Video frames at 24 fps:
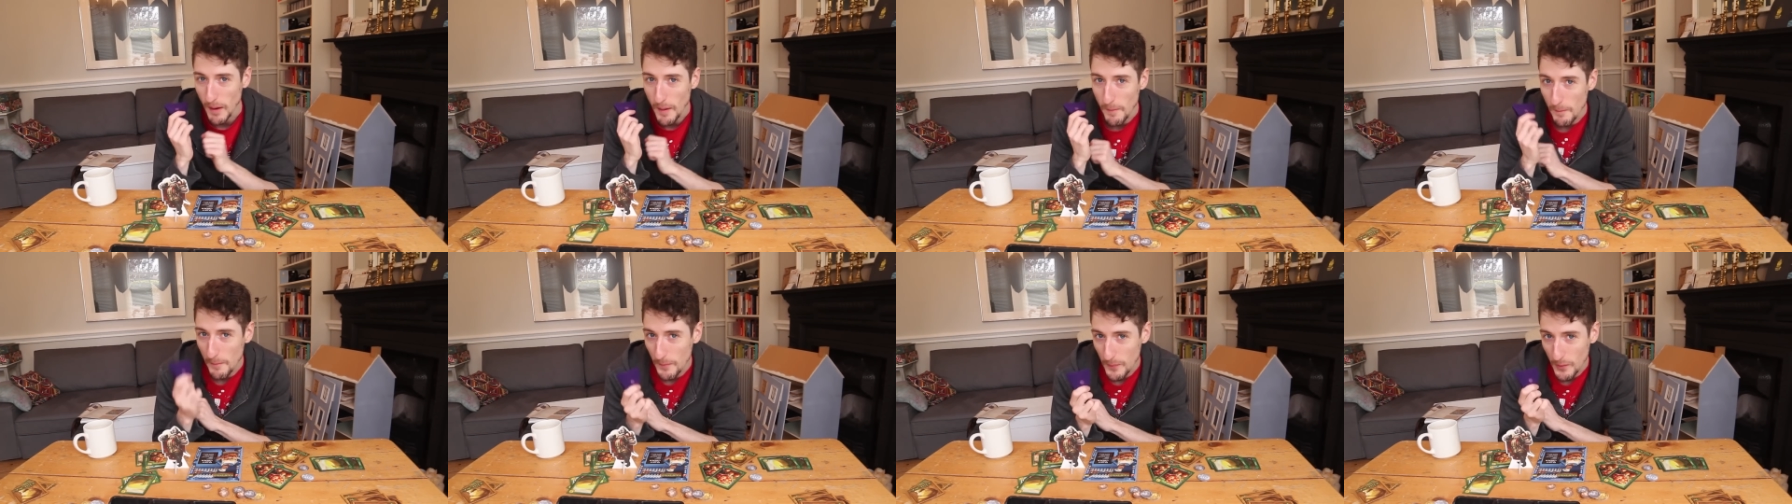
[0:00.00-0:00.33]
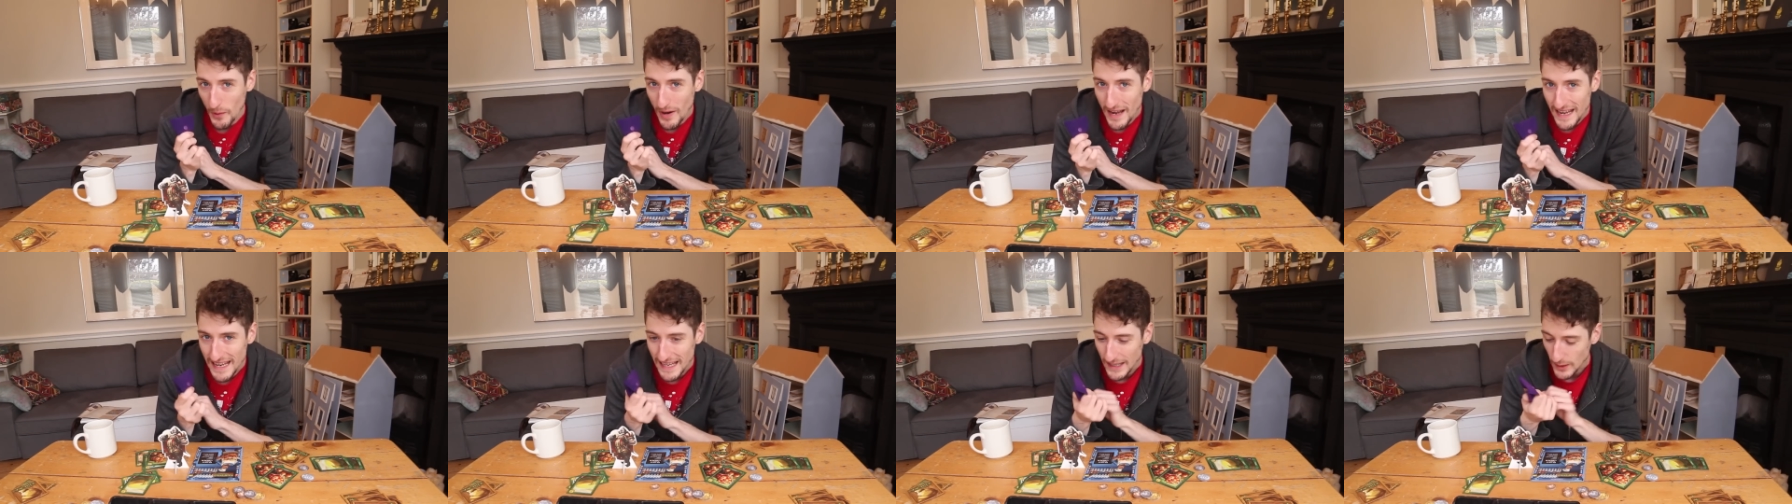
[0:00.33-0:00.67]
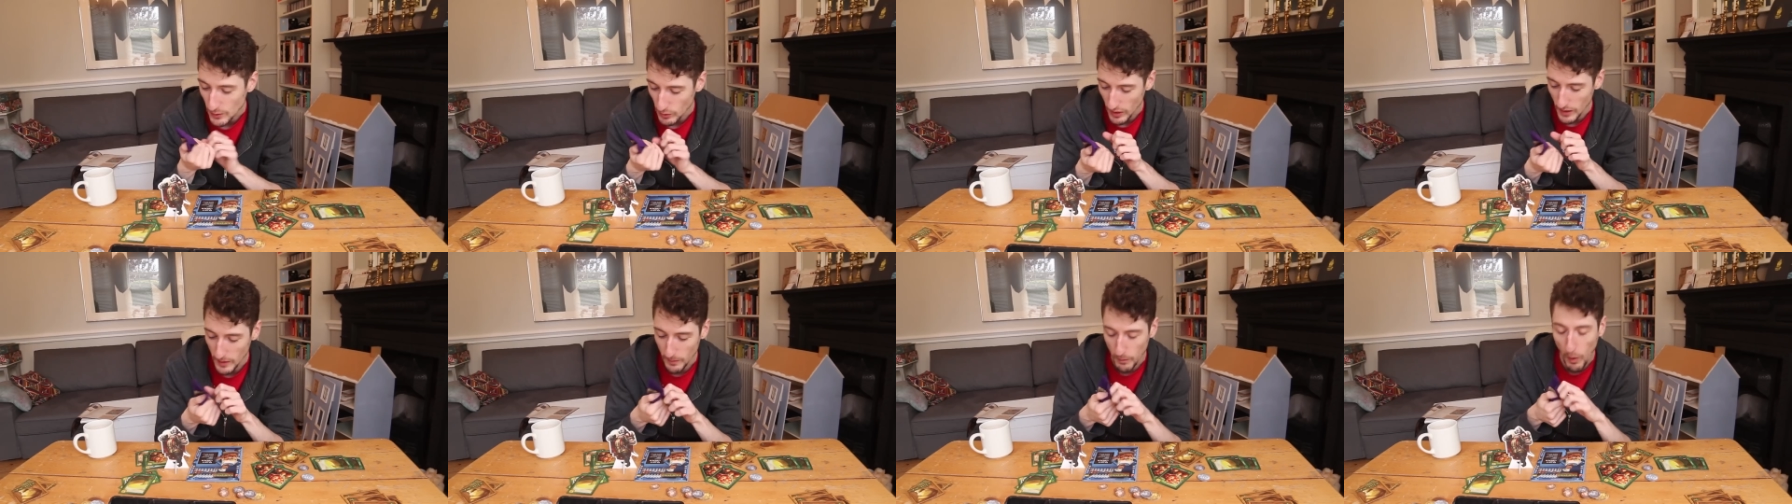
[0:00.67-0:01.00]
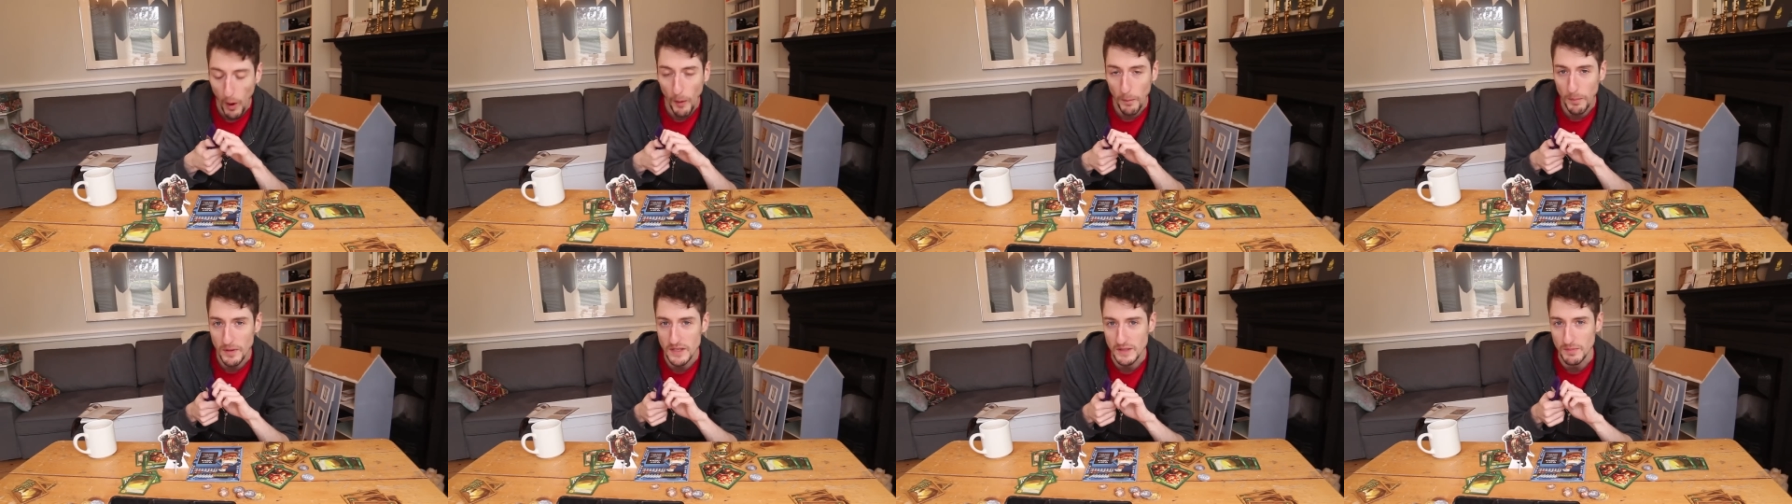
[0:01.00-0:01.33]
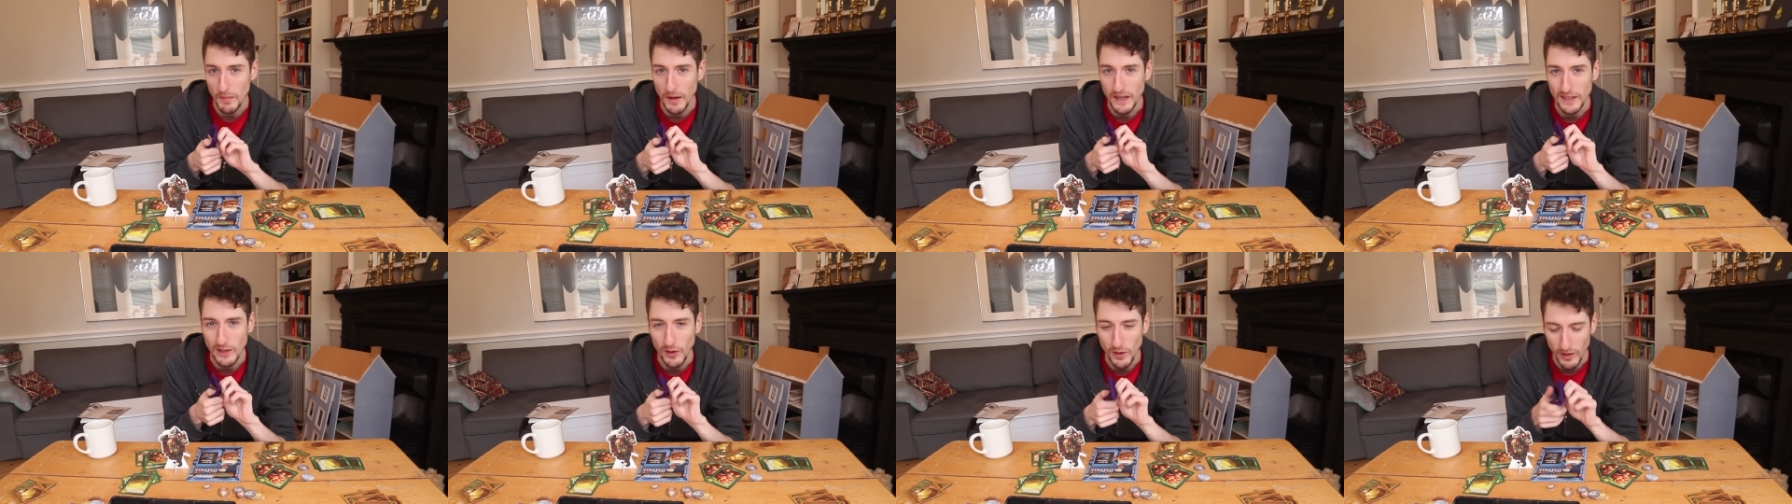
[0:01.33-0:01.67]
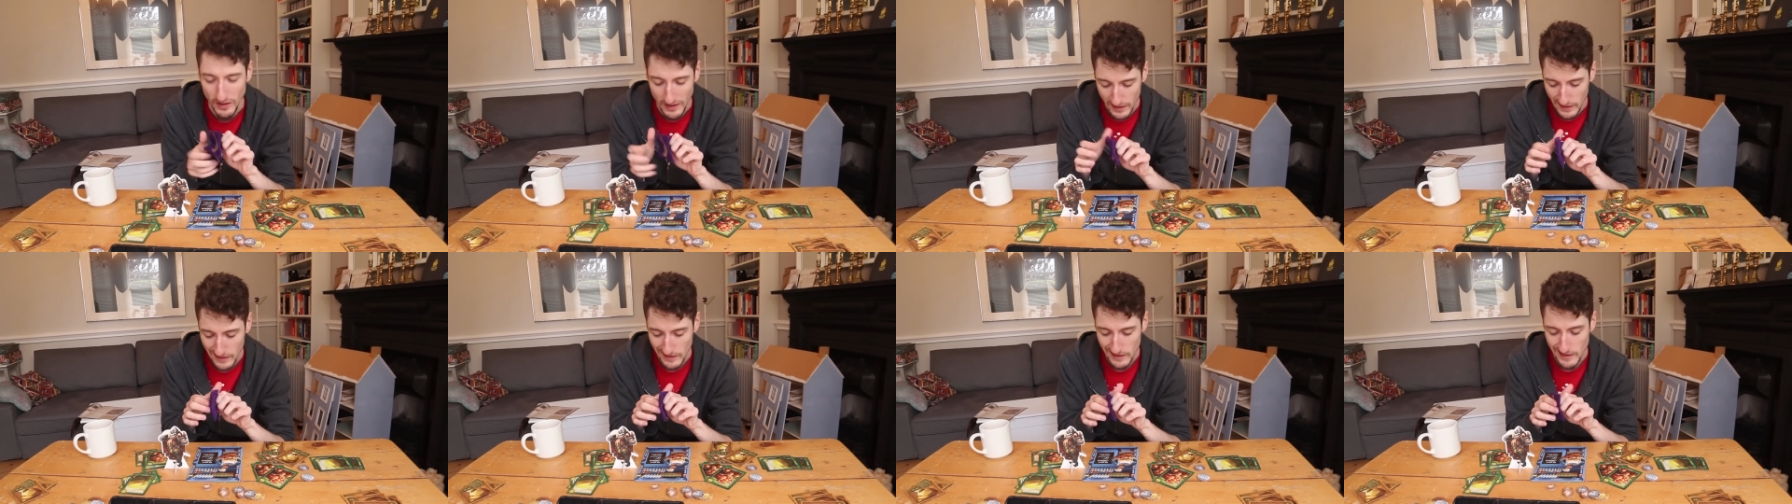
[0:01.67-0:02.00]
might break or that the poppers might
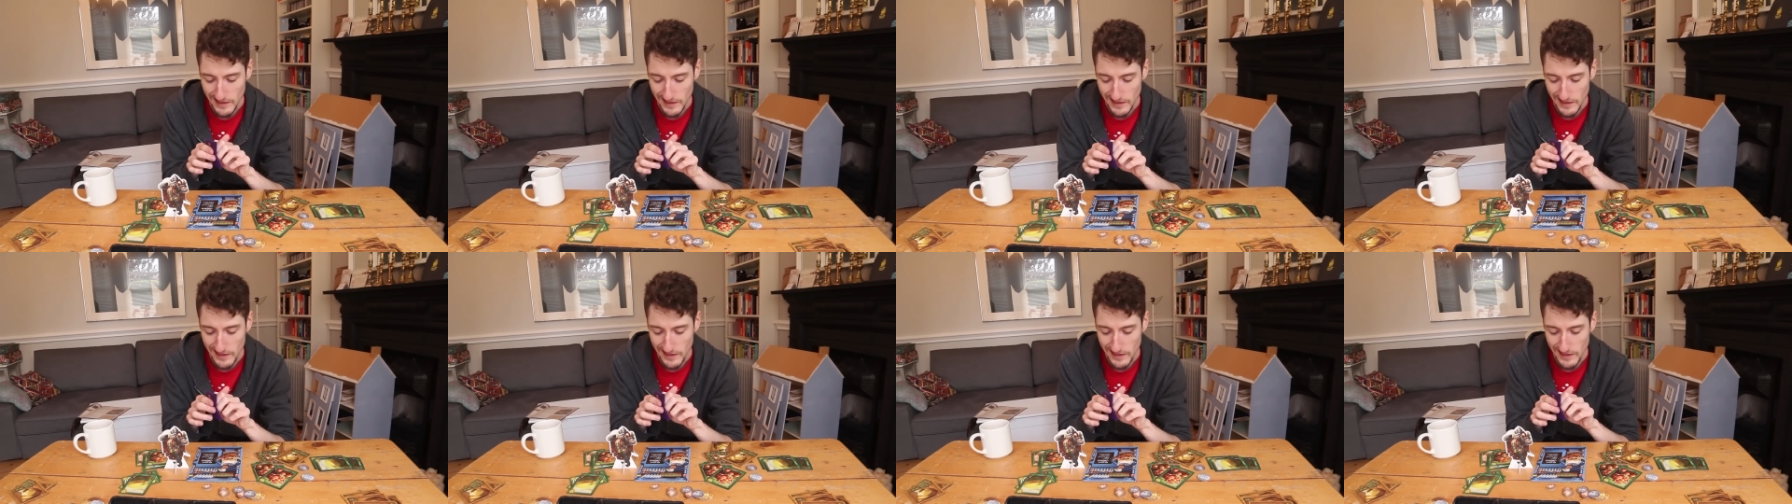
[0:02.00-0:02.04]
not